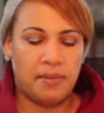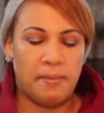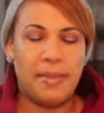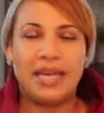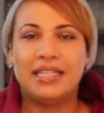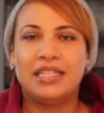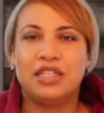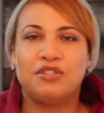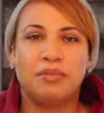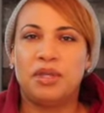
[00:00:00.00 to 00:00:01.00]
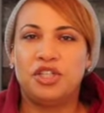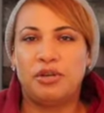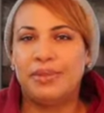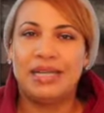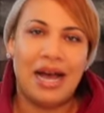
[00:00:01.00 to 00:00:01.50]
medicines from the
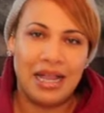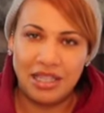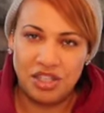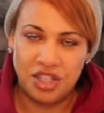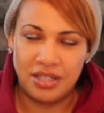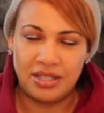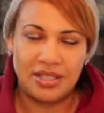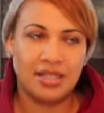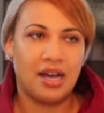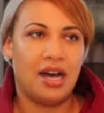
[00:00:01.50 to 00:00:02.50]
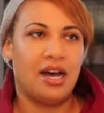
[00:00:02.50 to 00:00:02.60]
dermatologist,